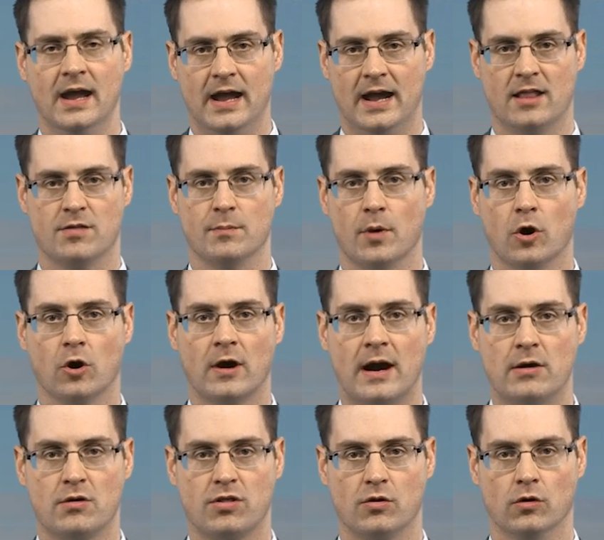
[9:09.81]
as more
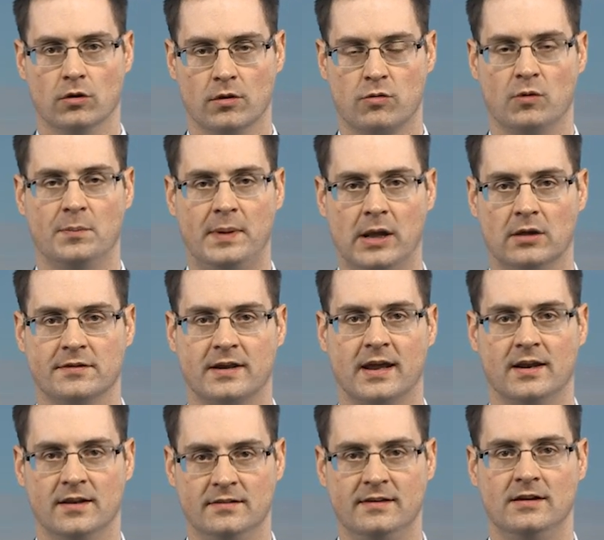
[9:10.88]
households would be able to
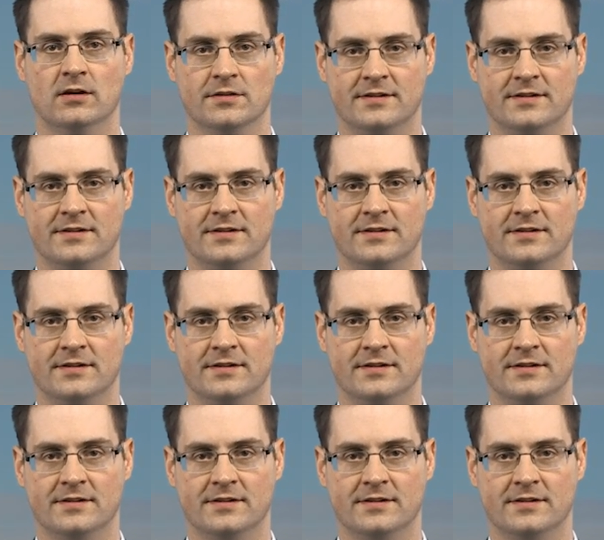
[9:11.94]
get a deal